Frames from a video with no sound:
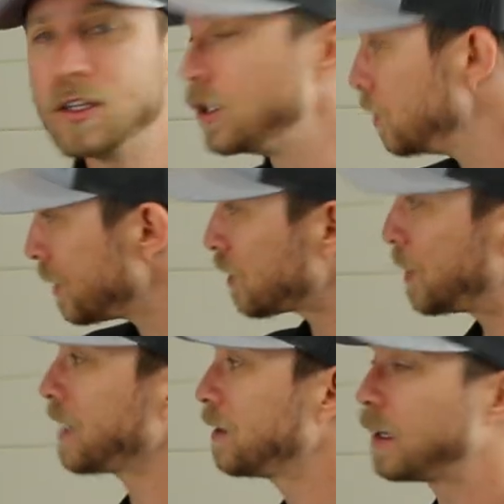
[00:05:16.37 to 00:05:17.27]
you would
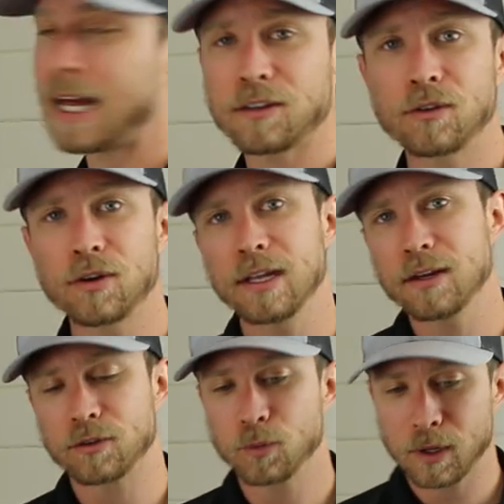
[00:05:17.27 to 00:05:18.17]
expect it to last thirty years.